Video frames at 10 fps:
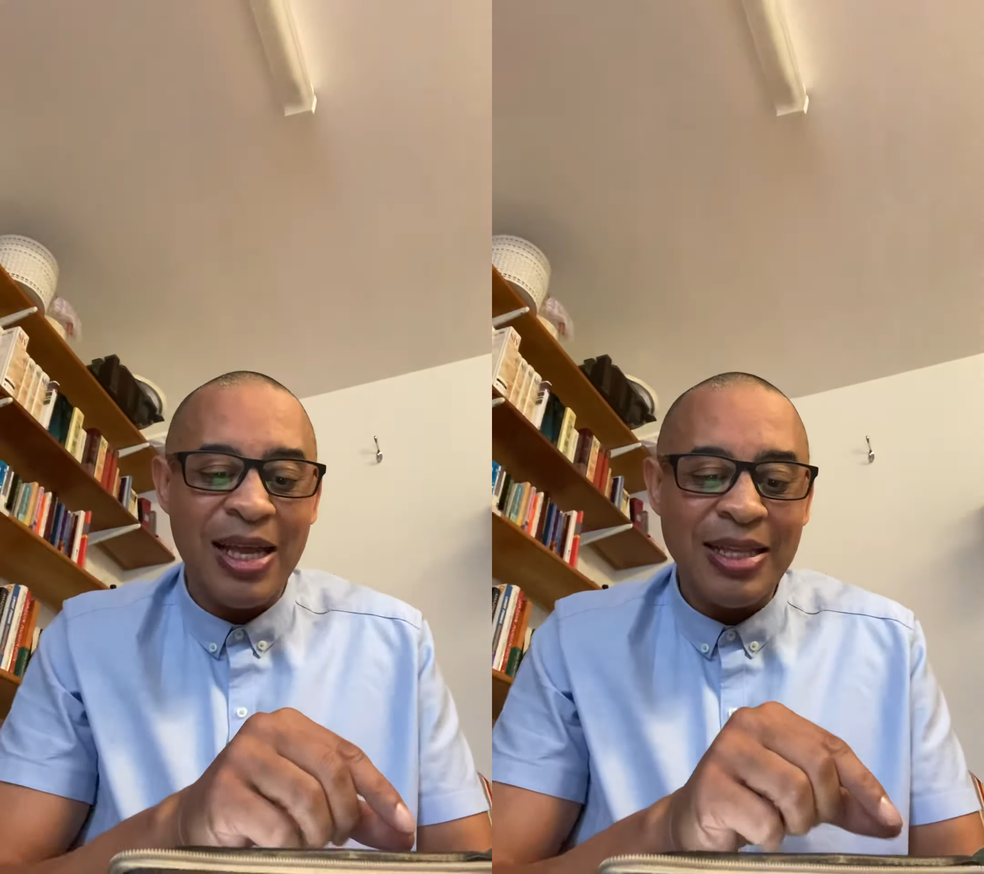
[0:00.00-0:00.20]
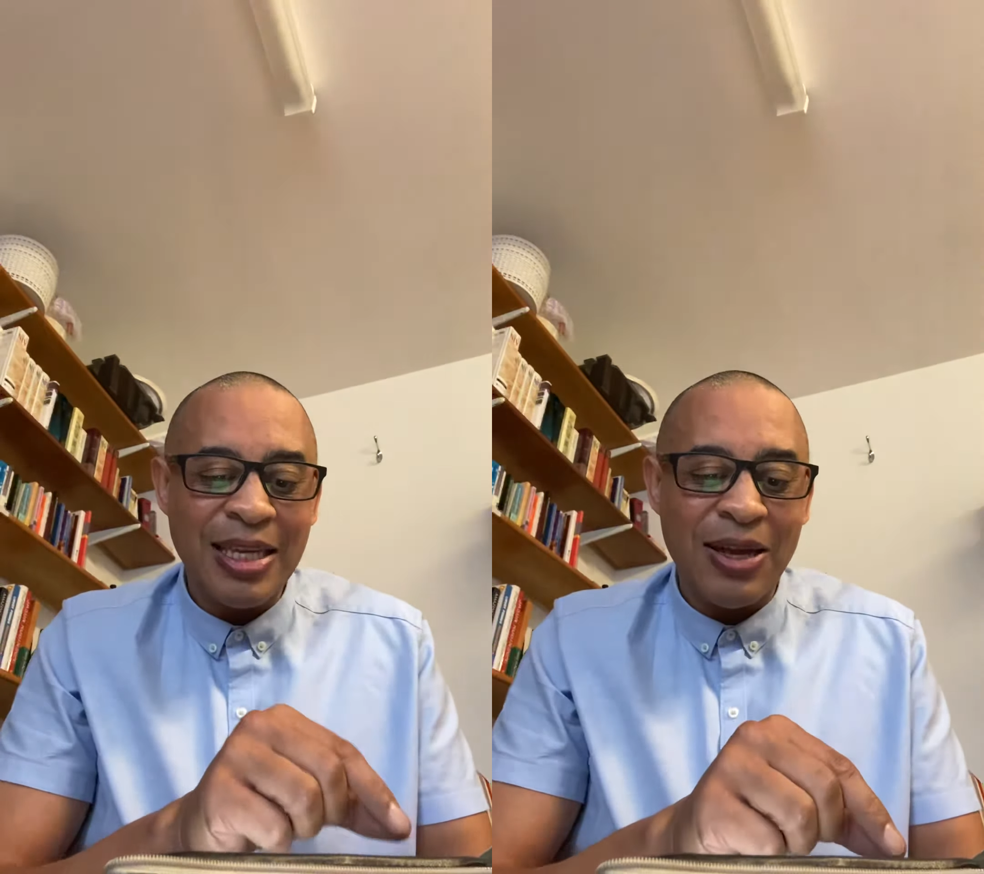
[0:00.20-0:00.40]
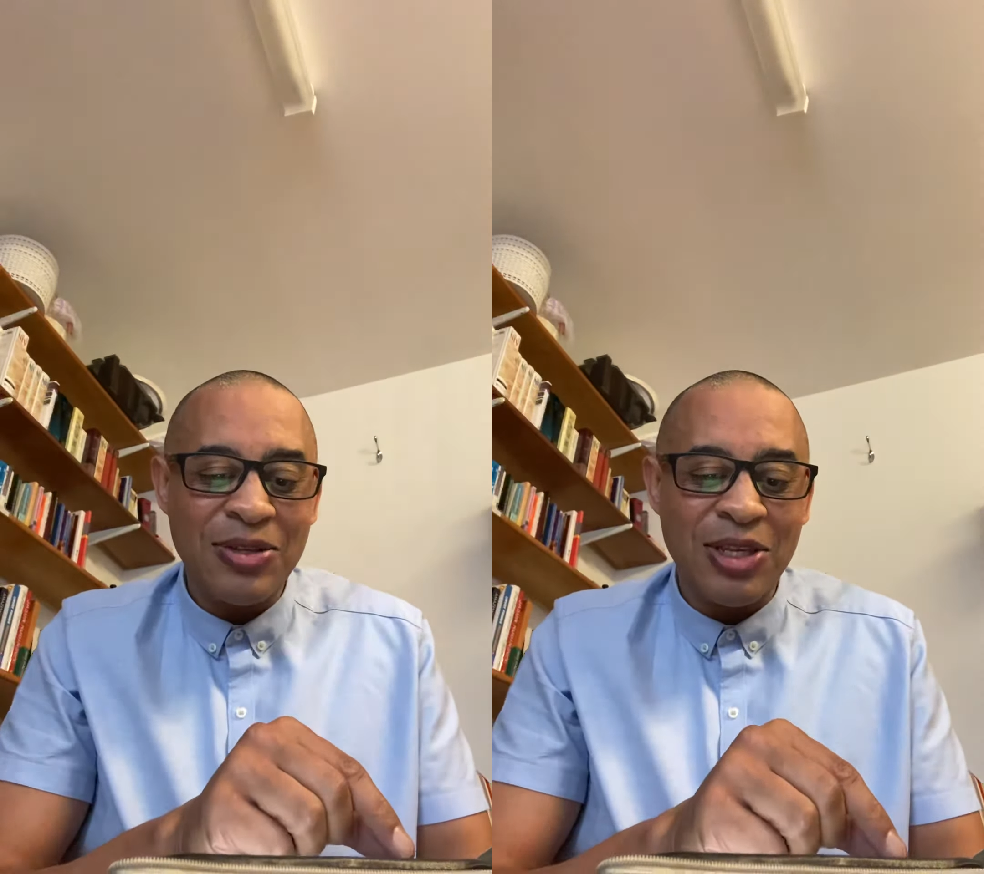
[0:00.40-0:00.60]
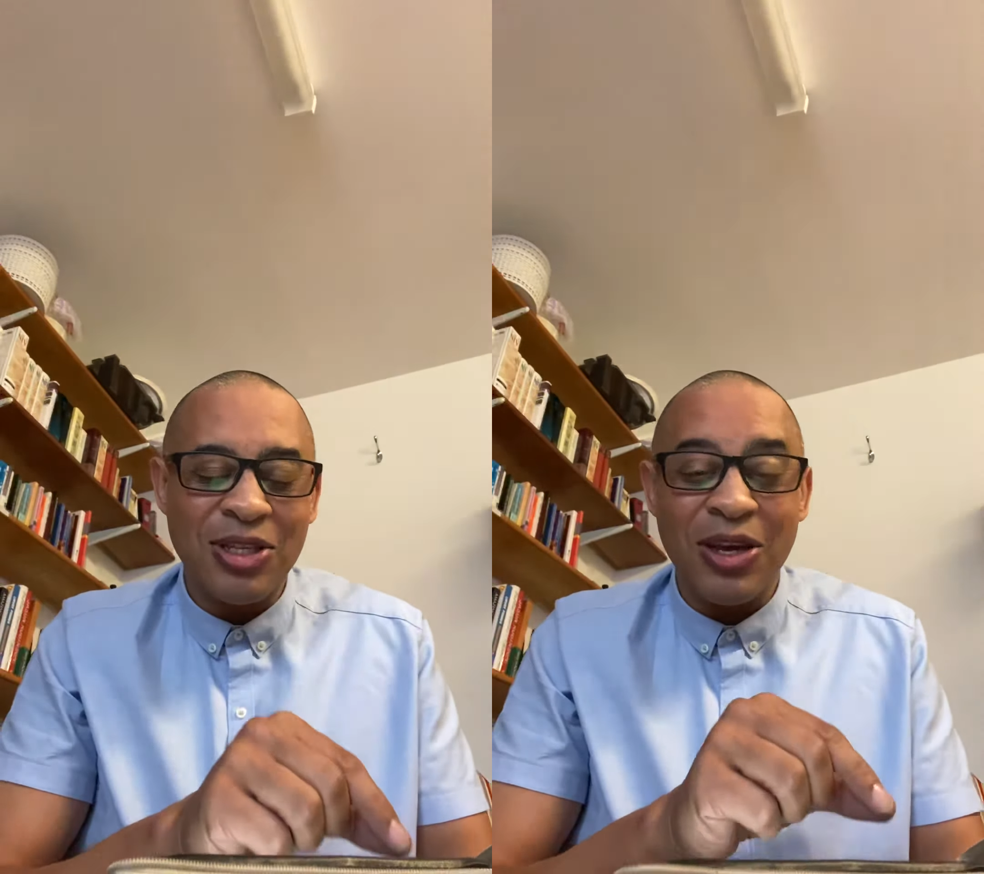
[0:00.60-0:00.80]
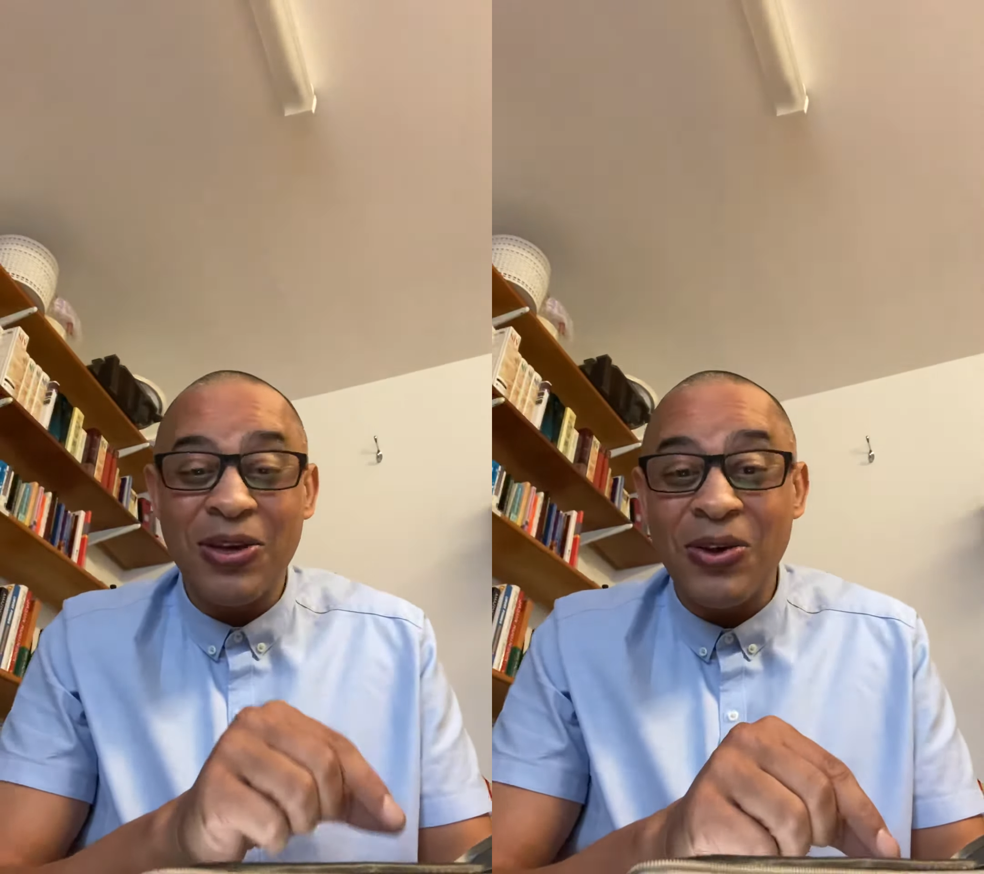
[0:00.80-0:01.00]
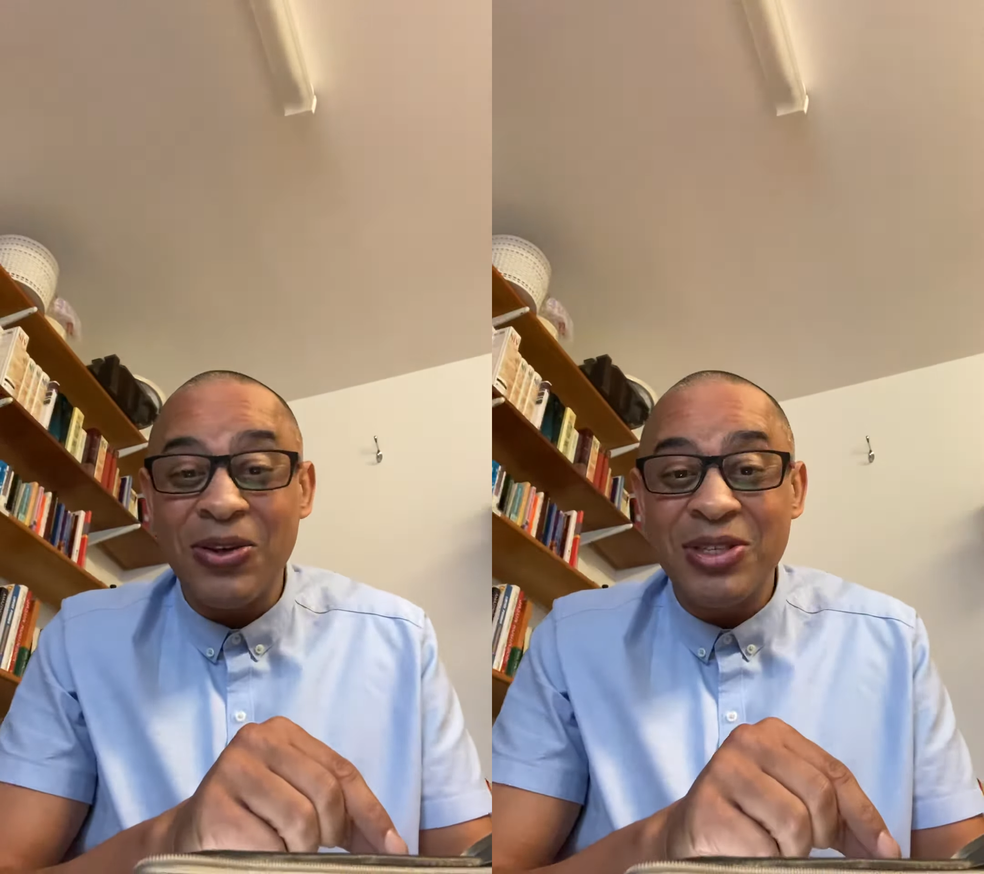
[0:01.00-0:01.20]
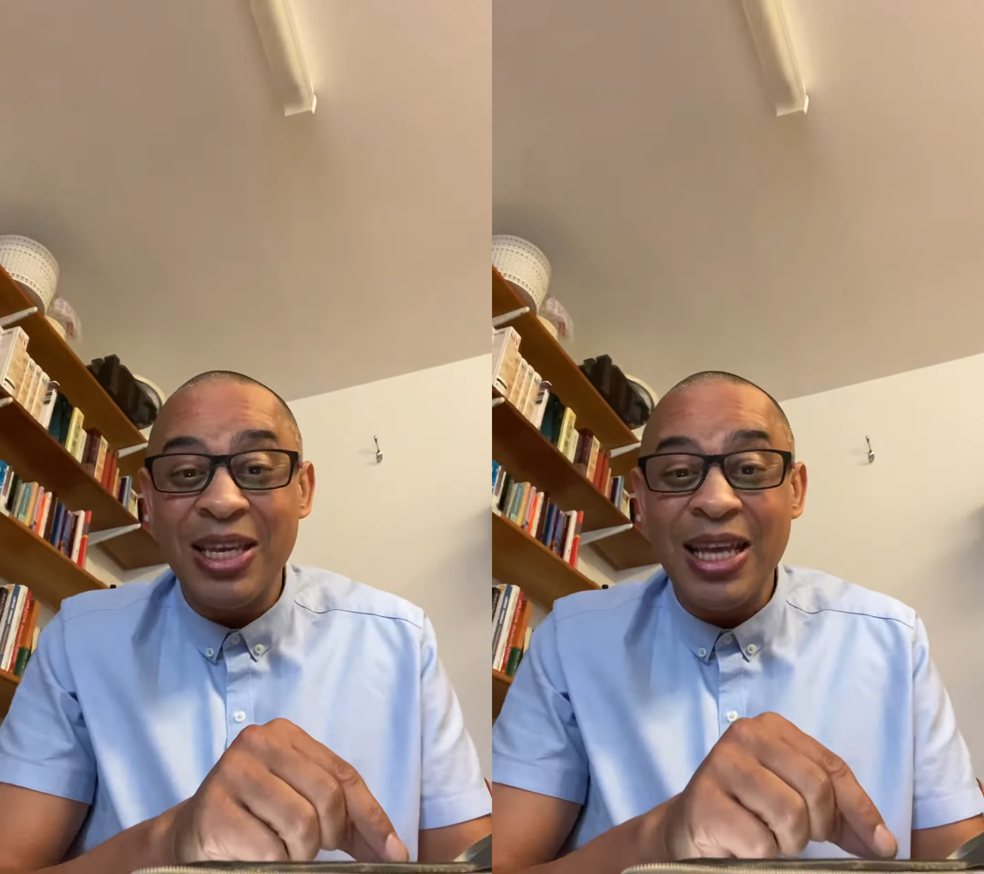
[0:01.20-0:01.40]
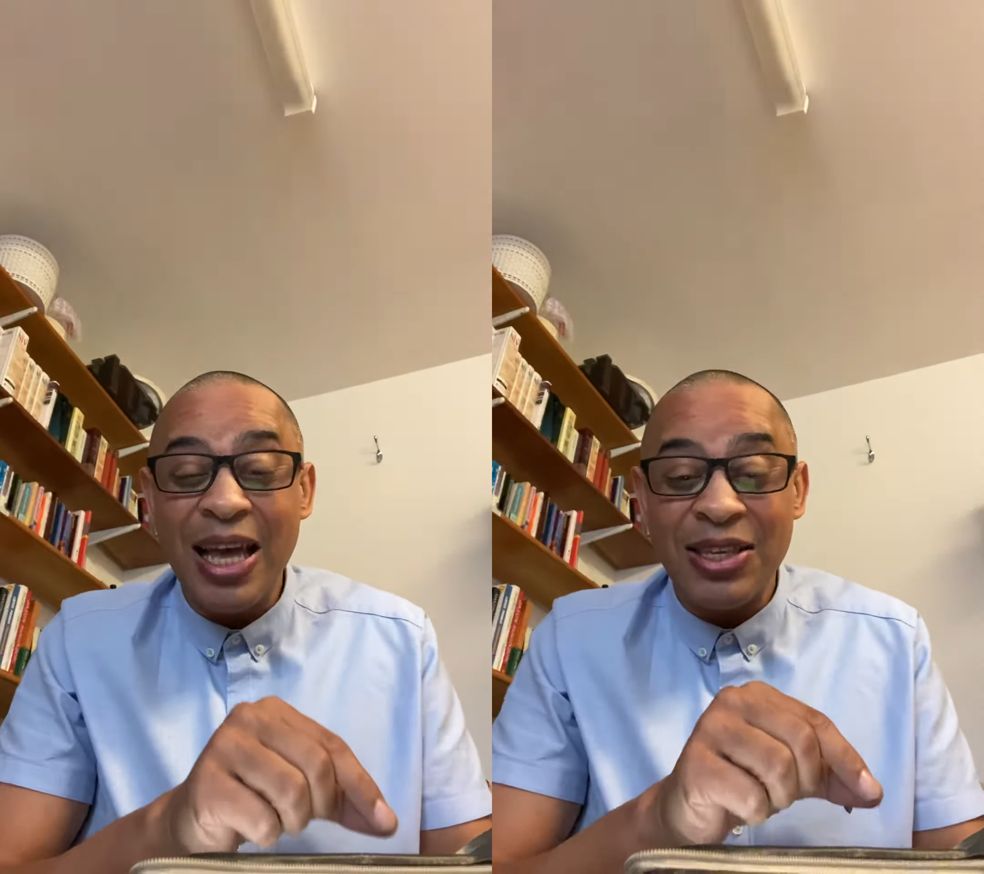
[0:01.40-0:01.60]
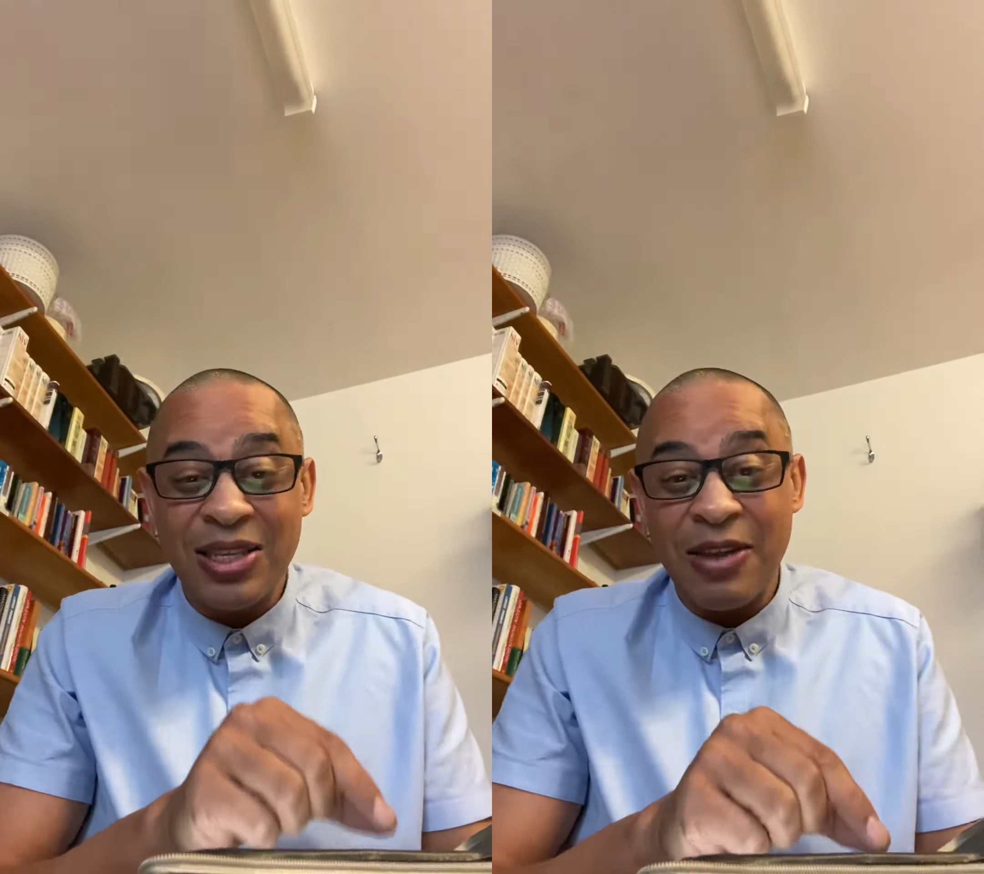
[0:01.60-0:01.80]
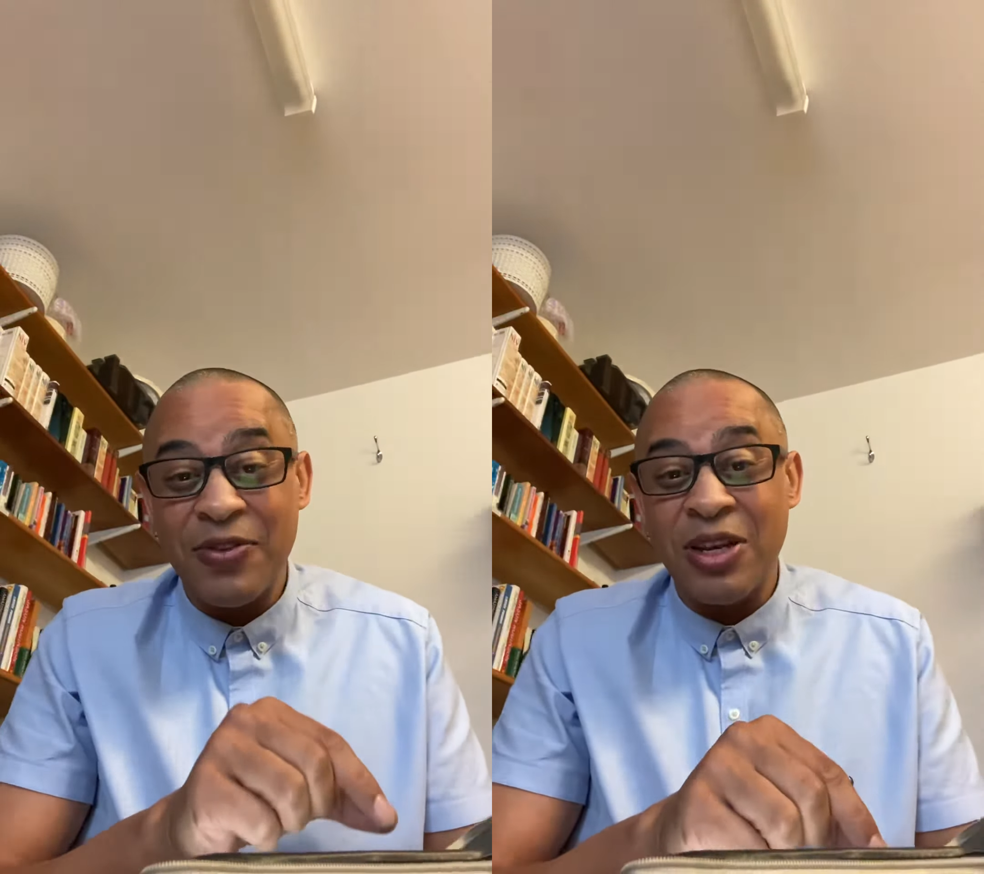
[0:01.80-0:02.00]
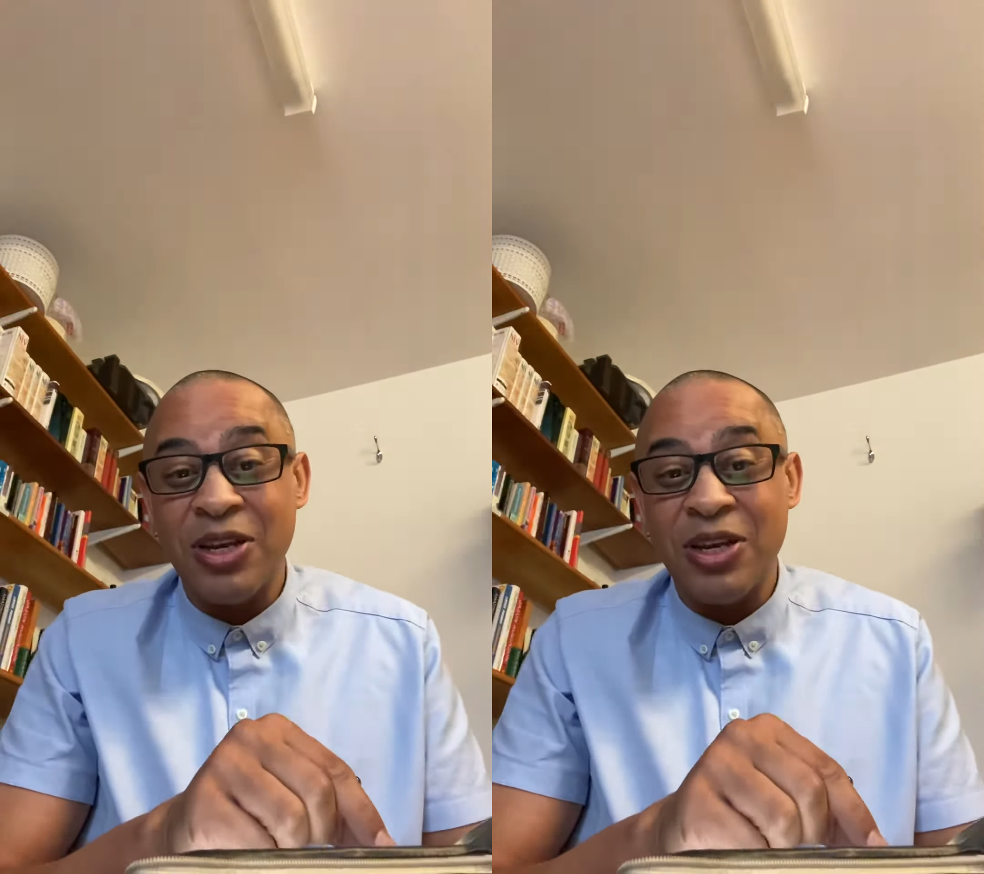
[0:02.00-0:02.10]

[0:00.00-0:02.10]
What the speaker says: tells us that God has given